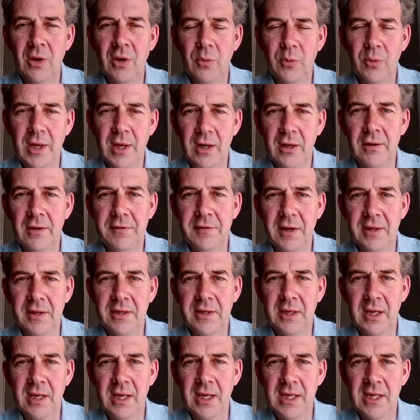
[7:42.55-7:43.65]
you know,
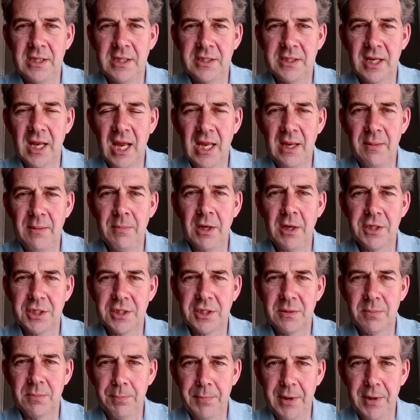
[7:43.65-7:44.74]
Yerevan is a
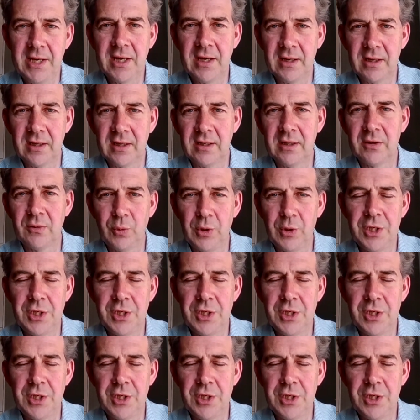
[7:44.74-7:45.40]
much bigger